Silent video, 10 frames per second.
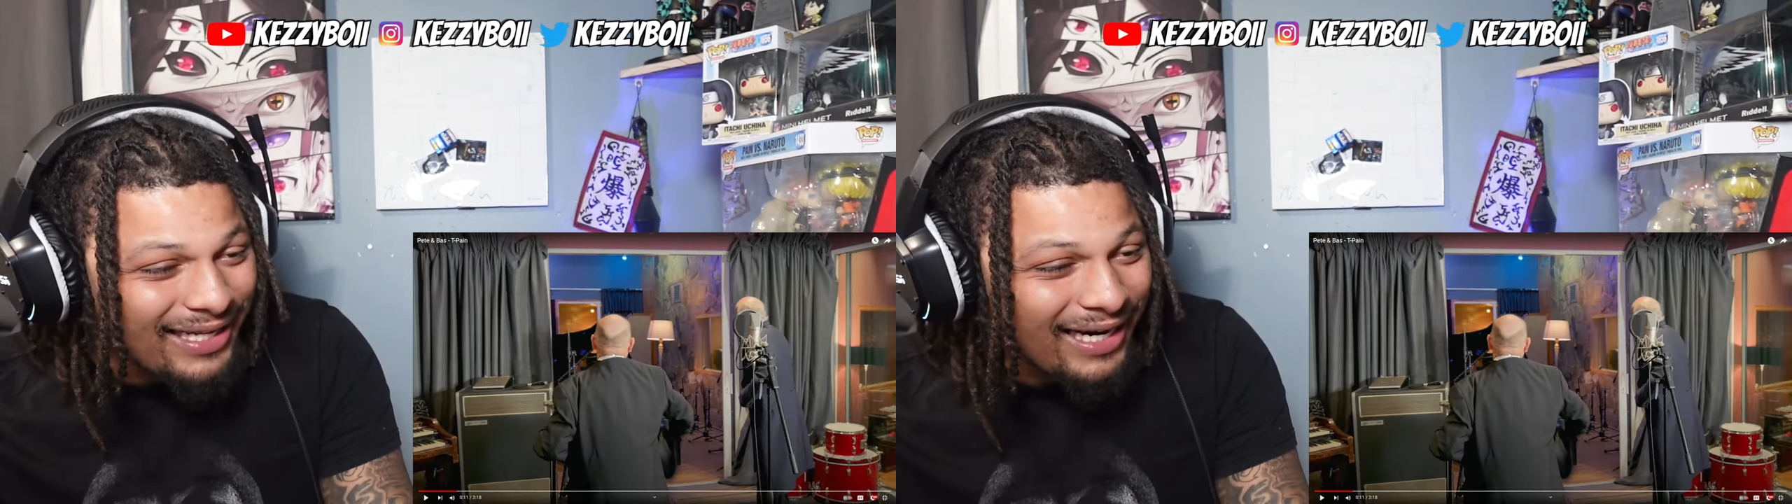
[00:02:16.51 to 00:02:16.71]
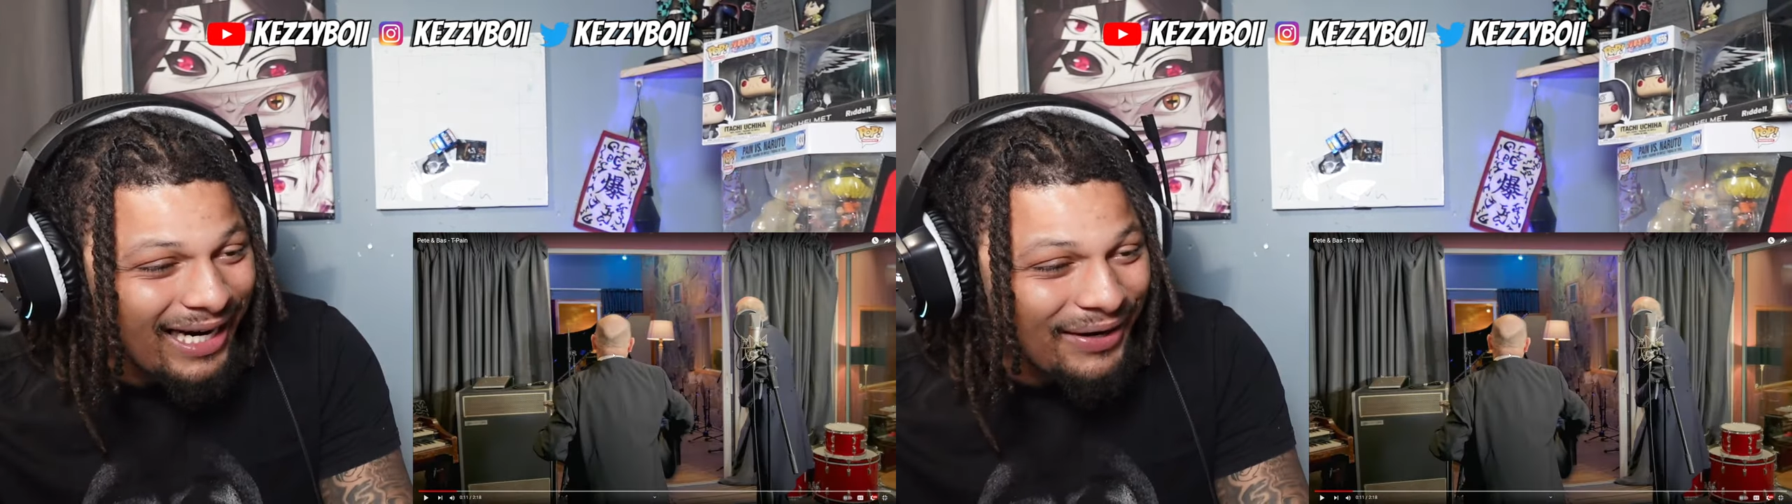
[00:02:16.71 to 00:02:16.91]

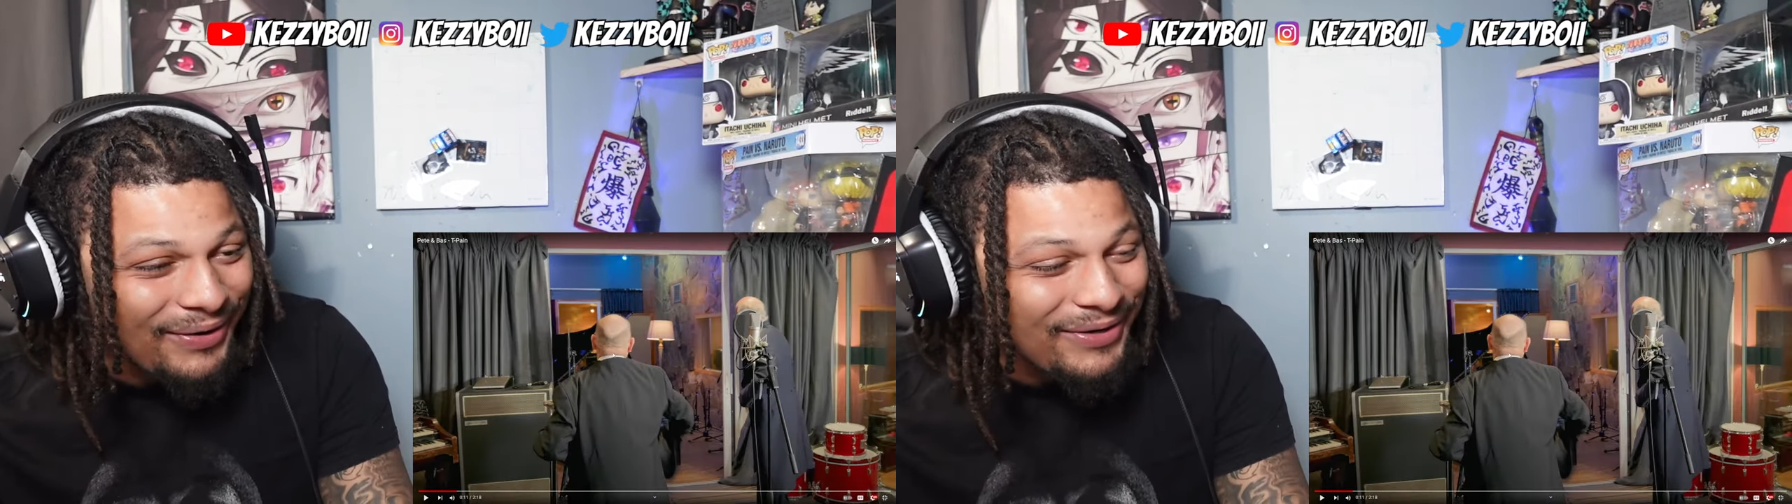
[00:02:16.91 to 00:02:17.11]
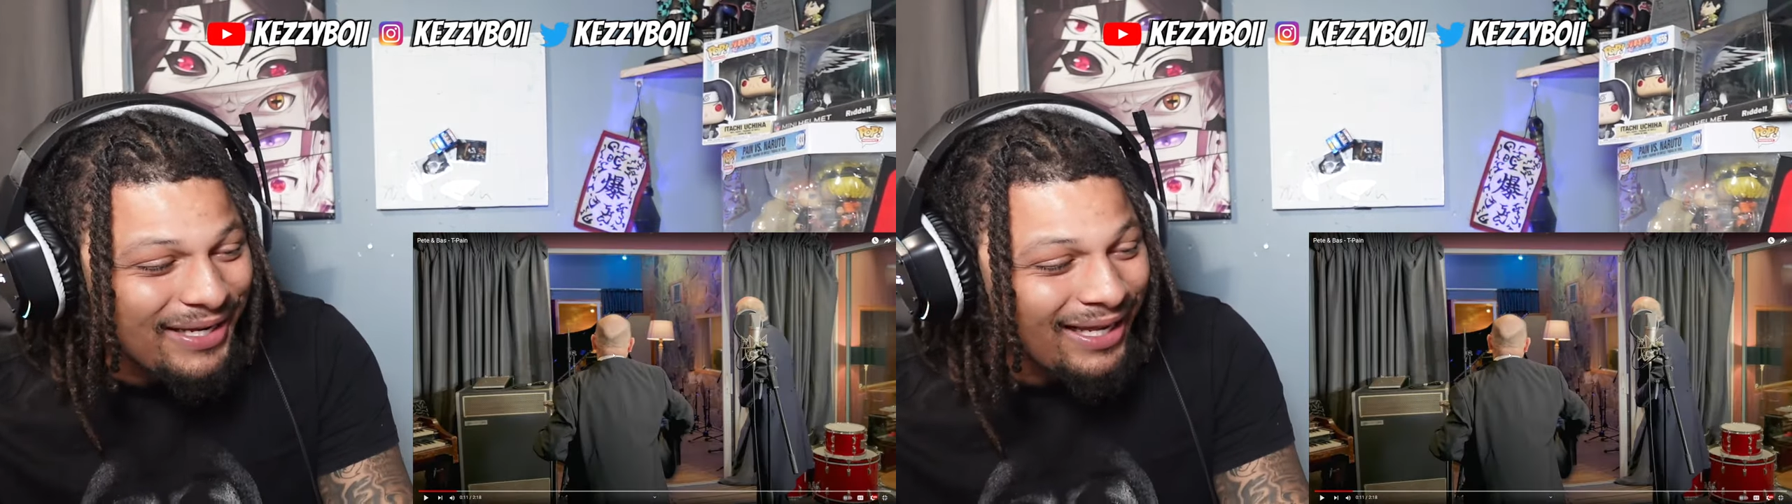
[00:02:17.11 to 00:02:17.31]
there.
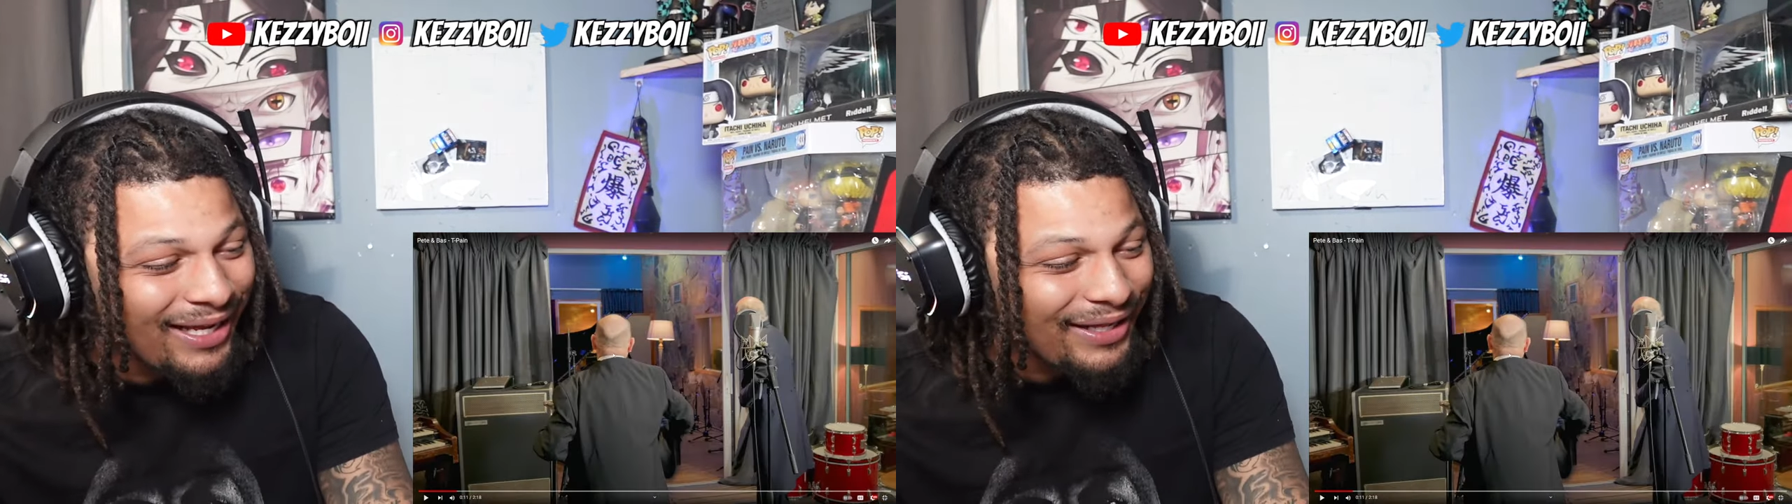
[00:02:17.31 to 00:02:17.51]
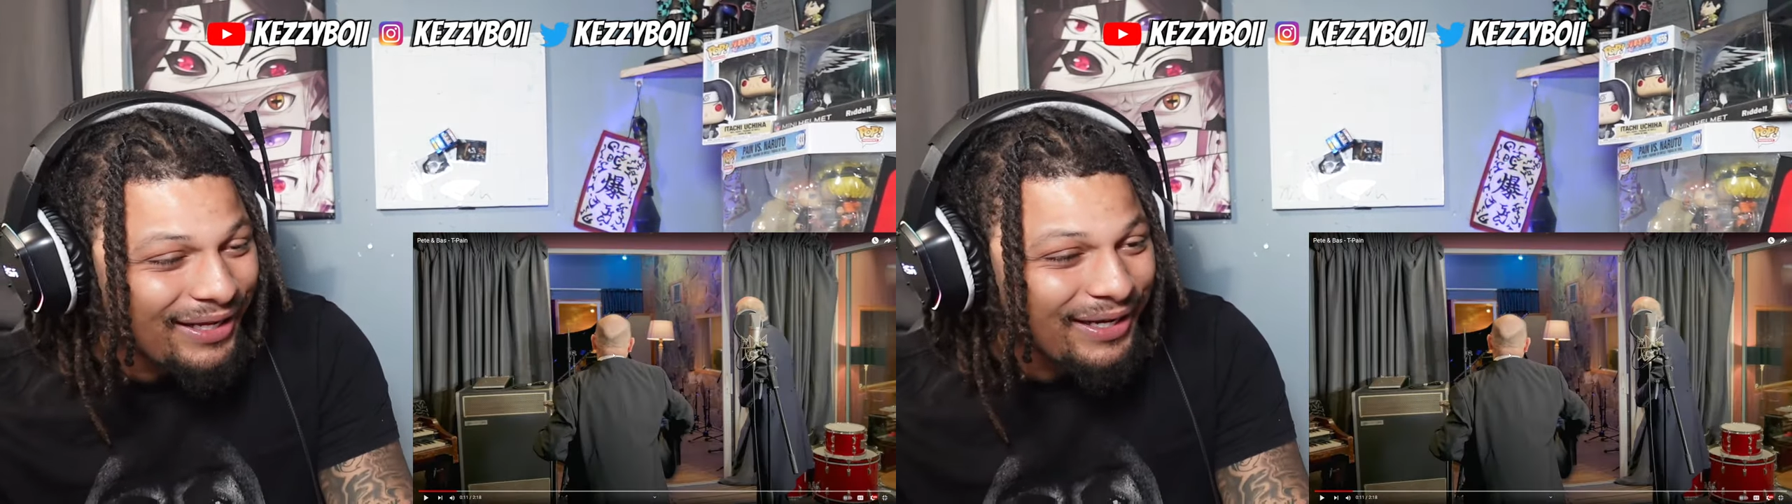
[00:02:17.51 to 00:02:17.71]
Hold the
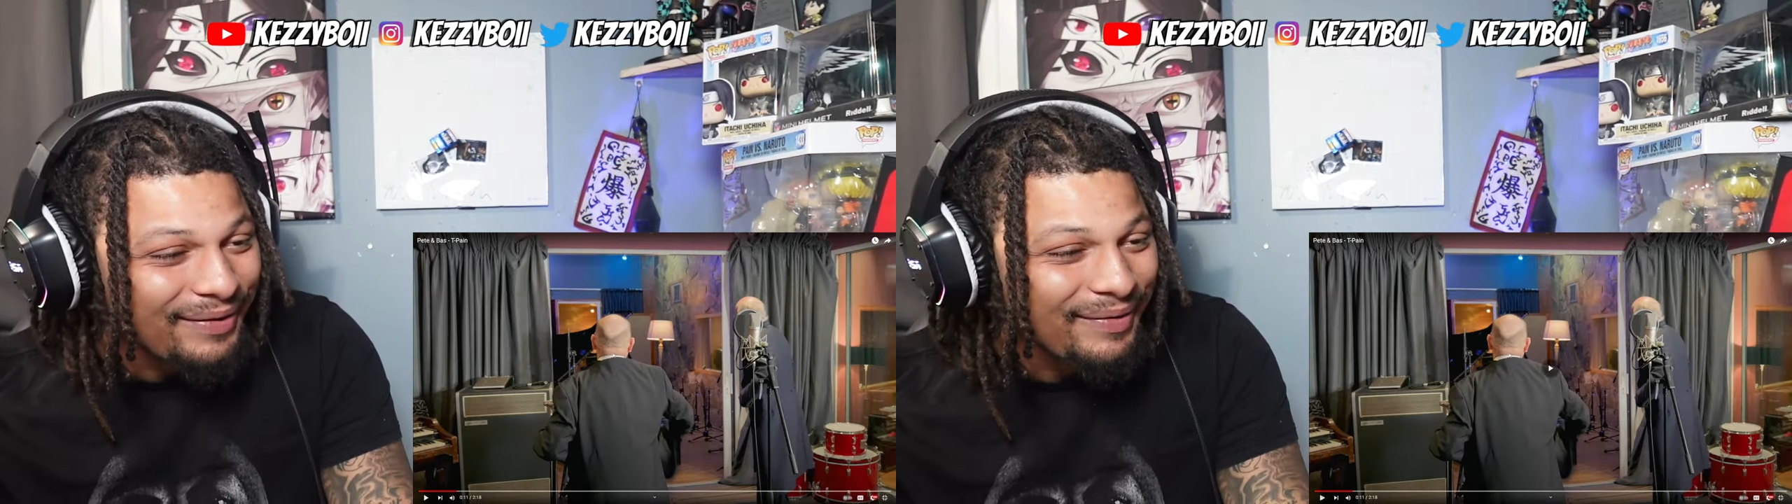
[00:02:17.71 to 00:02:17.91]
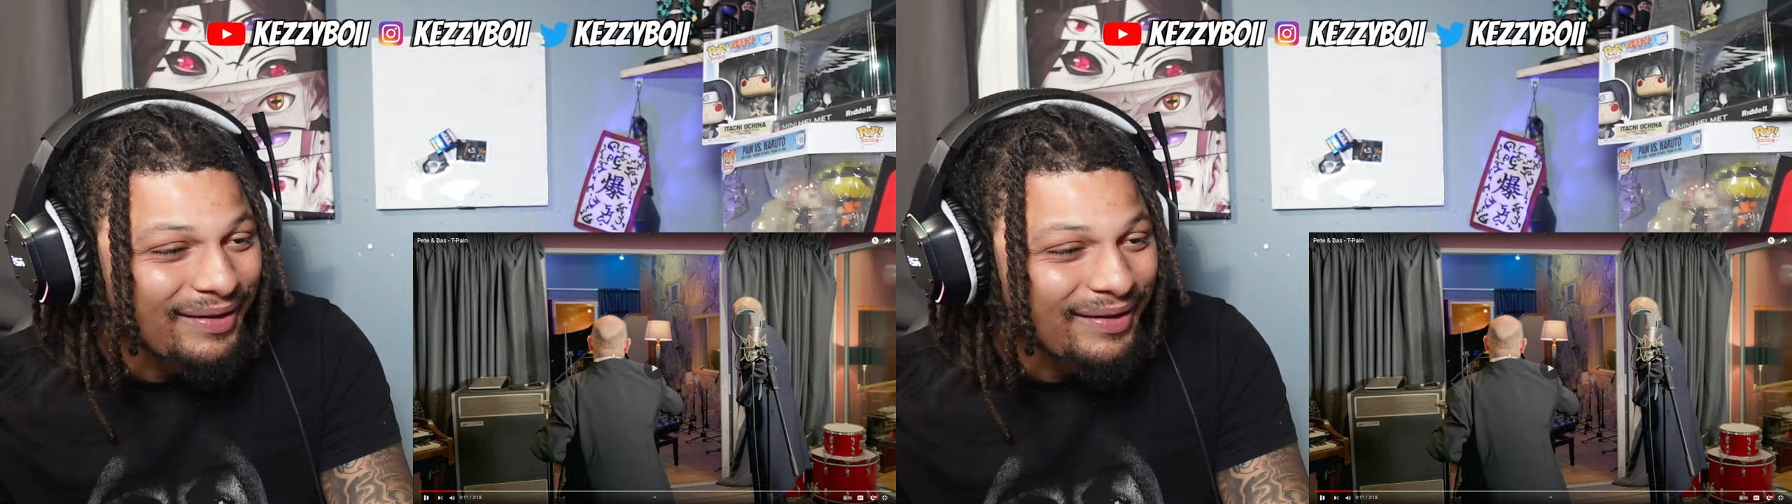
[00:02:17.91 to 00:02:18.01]
hell up.